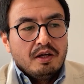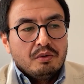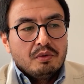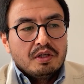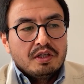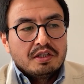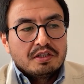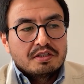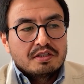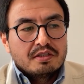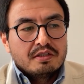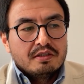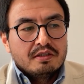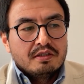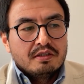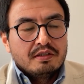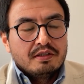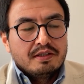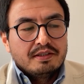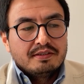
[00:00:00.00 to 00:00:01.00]
I worked
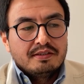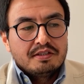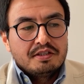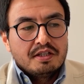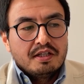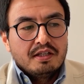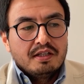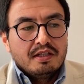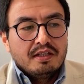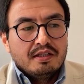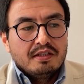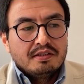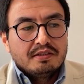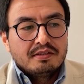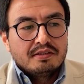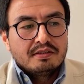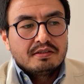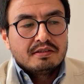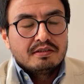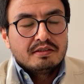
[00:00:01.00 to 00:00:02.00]
as a
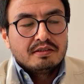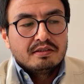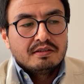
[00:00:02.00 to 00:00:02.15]
journalist,